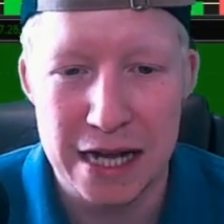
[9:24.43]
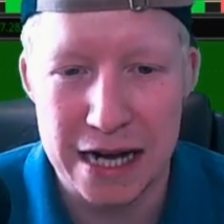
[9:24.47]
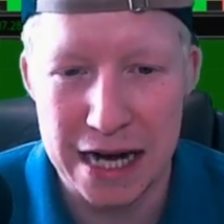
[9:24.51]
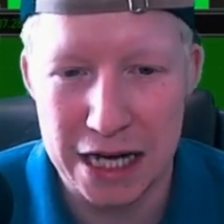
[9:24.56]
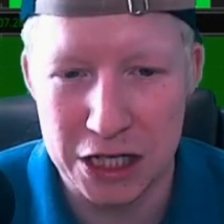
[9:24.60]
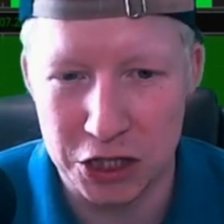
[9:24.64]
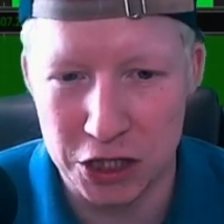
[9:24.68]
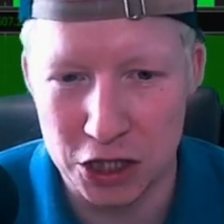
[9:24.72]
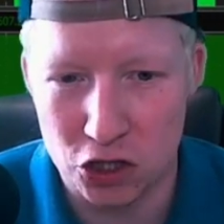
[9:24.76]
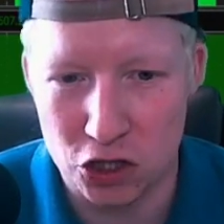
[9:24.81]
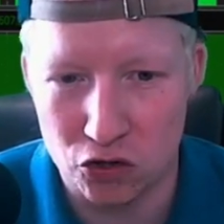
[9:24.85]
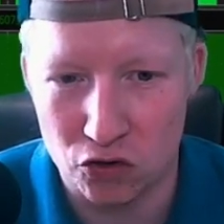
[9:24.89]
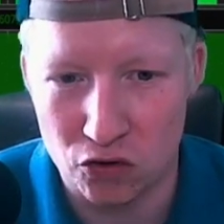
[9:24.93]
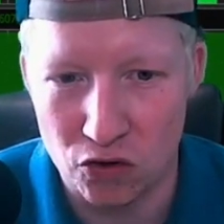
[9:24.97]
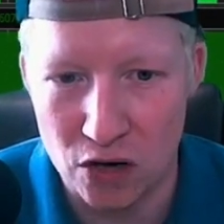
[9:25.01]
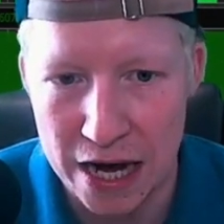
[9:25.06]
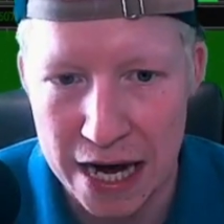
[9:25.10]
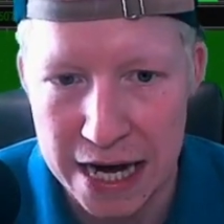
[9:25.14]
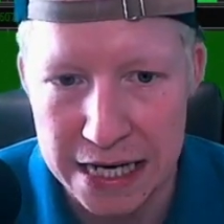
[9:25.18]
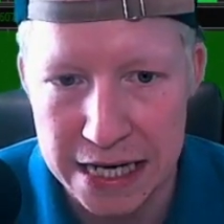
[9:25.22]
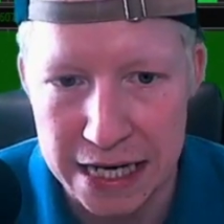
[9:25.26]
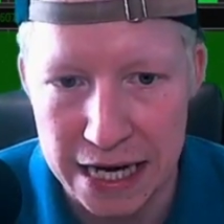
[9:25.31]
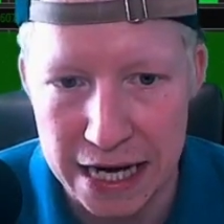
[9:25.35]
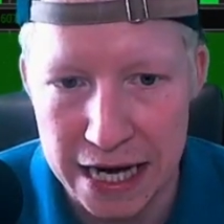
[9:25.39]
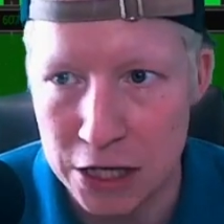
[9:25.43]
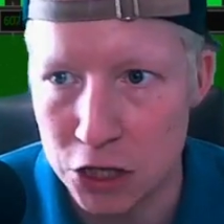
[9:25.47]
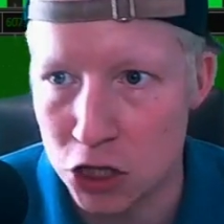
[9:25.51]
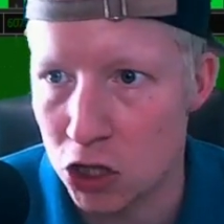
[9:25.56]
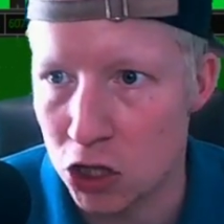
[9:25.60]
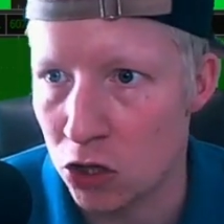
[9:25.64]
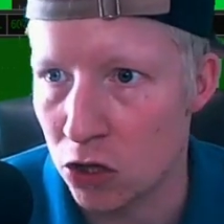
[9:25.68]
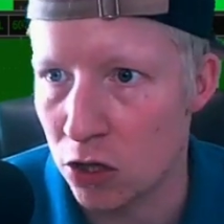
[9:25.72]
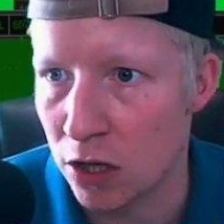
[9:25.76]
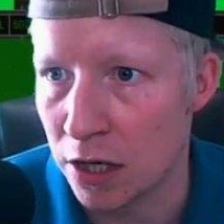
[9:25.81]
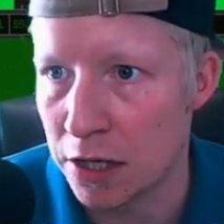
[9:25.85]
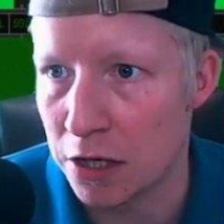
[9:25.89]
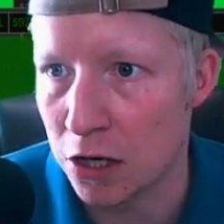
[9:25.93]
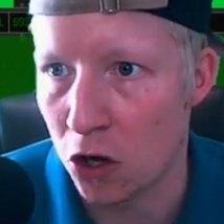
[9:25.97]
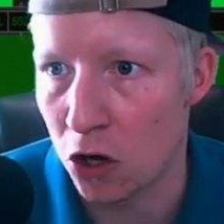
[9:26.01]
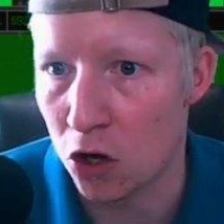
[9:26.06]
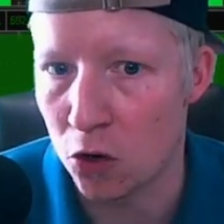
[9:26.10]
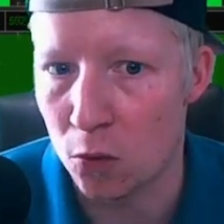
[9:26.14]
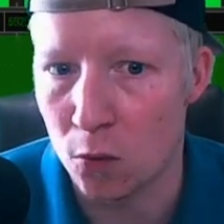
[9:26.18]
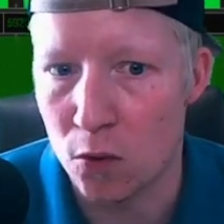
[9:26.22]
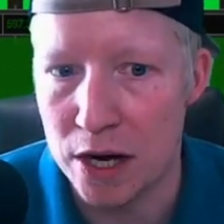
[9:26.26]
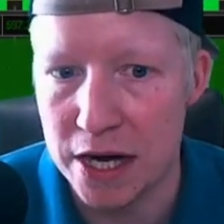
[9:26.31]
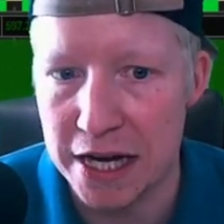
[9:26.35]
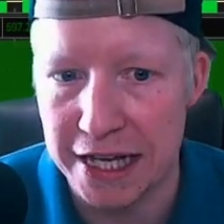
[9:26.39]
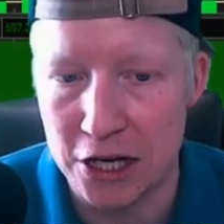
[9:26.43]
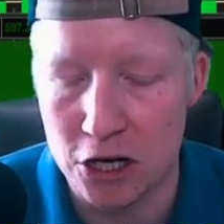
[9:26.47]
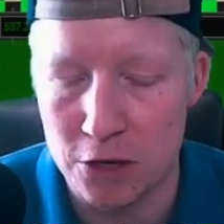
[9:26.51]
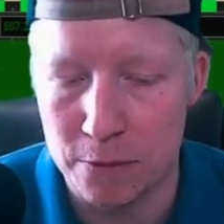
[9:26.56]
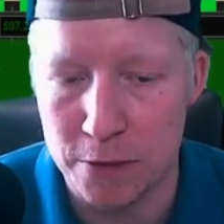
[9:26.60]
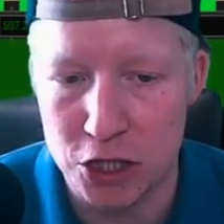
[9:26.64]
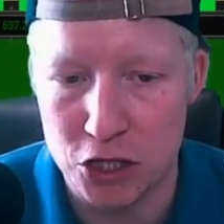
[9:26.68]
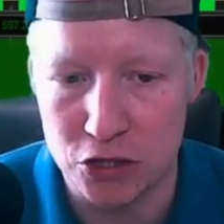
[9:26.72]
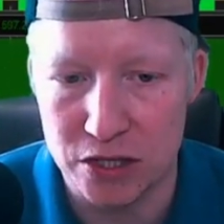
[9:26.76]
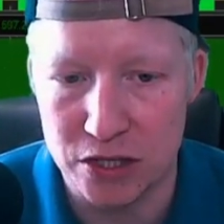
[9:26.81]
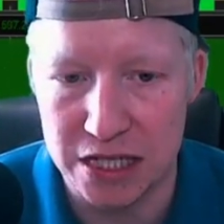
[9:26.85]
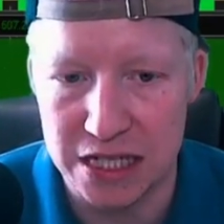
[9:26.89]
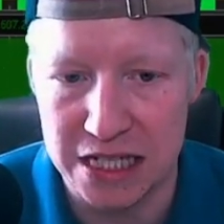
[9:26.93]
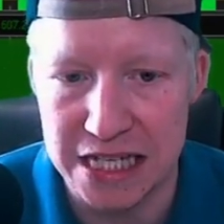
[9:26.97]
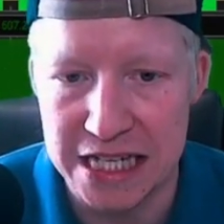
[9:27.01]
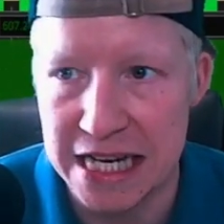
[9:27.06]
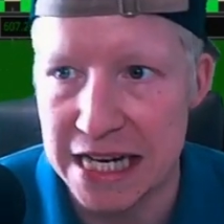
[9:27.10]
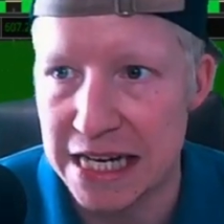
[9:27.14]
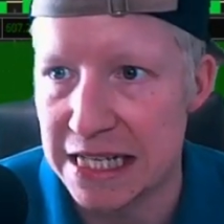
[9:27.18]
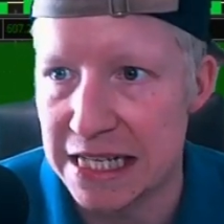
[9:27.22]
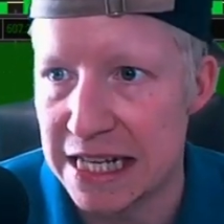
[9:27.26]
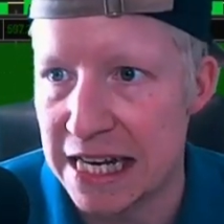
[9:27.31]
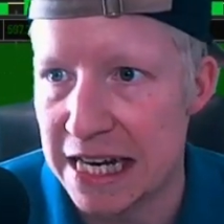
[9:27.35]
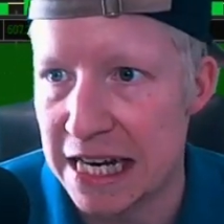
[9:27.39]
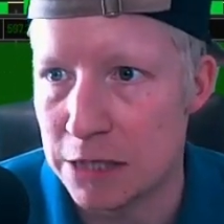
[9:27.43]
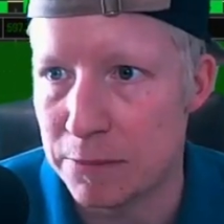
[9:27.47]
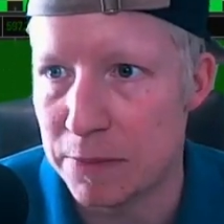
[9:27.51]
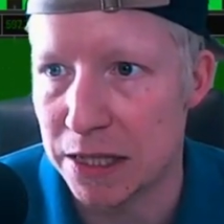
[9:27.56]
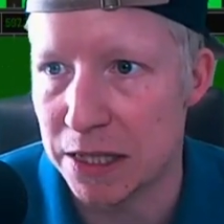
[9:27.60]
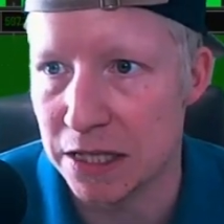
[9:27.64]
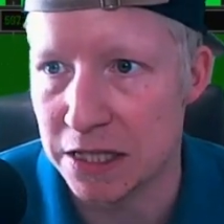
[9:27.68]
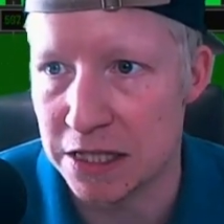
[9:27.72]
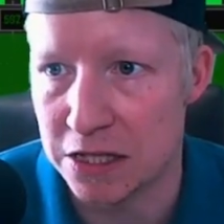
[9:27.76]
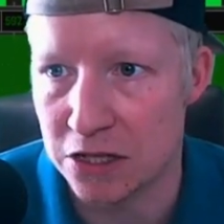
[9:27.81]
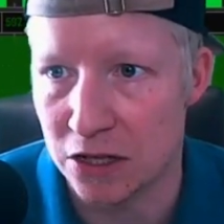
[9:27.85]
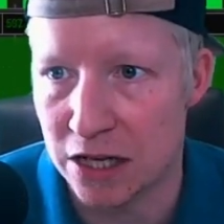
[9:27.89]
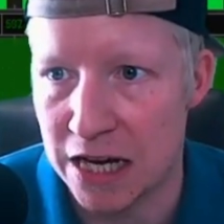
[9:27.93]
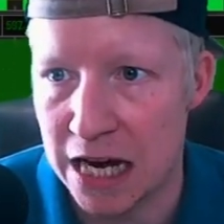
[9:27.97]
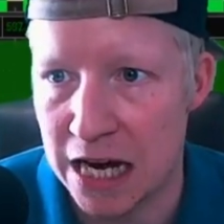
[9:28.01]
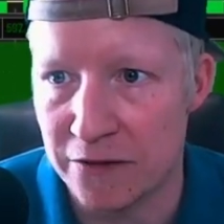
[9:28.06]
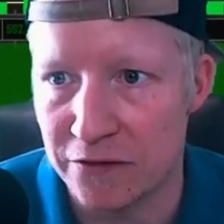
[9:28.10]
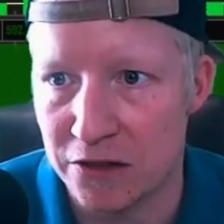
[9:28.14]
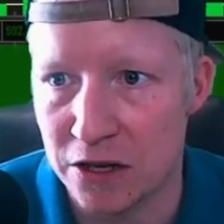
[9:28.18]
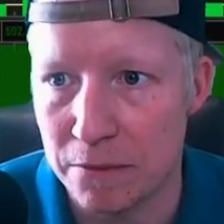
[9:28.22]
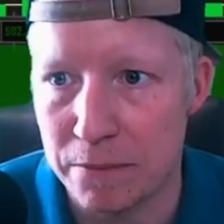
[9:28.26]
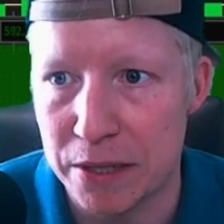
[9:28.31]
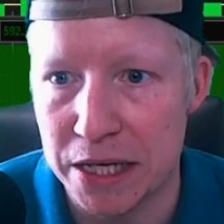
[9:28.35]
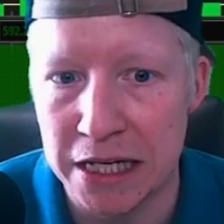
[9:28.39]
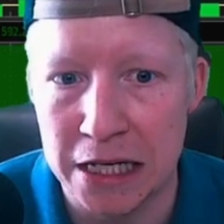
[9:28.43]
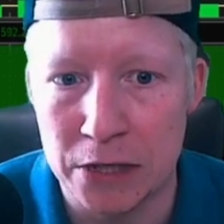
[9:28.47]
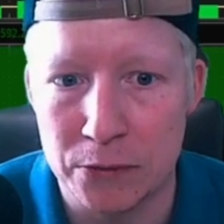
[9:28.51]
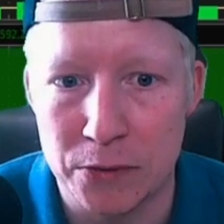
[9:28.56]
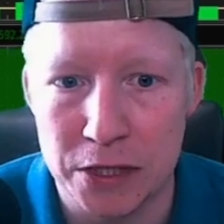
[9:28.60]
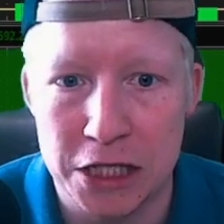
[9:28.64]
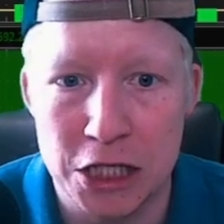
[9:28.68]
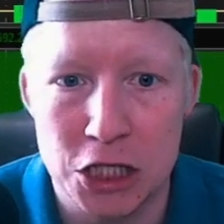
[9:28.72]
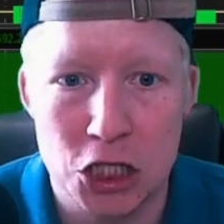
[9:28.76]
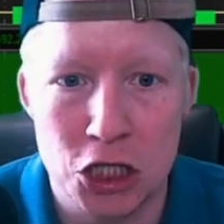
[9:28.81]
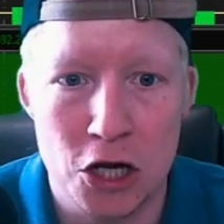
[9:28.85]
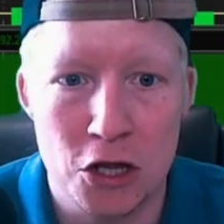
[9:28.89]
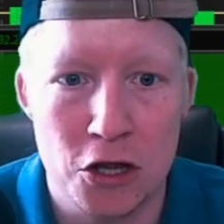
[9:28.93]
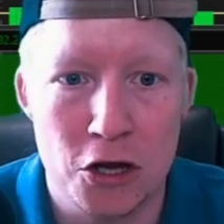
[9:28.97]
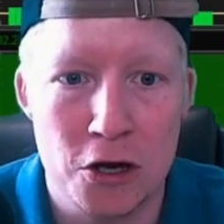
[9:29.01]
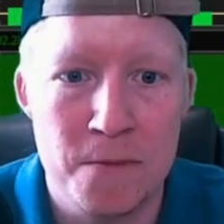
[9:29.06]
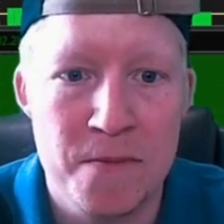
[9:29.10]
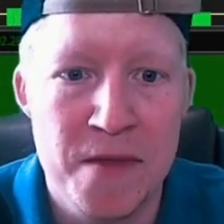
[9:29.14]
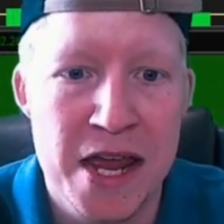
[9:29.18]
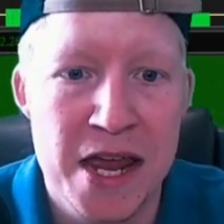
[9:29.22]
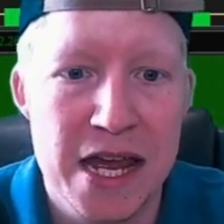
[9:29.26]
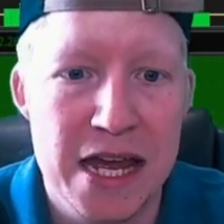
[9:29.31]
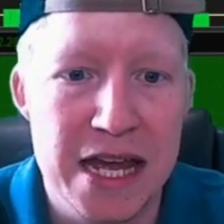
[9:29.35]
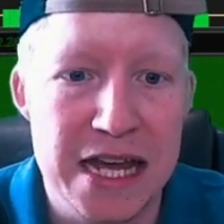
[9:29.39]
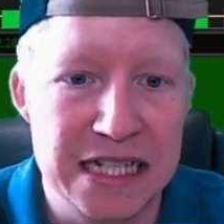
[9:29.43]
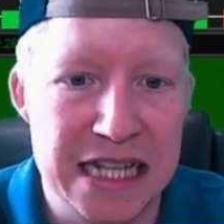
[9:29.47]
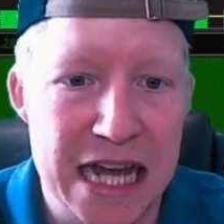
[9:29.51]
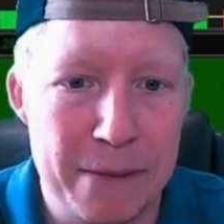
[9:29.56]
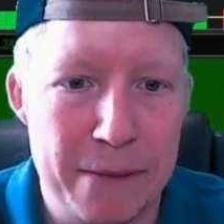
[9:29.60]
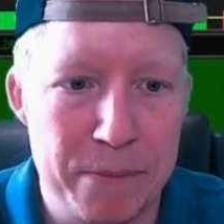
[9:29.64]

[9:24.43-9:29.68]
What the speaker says: And actually tried to enter another one here, but you can see it didn't because they're kind of competing with each other. Is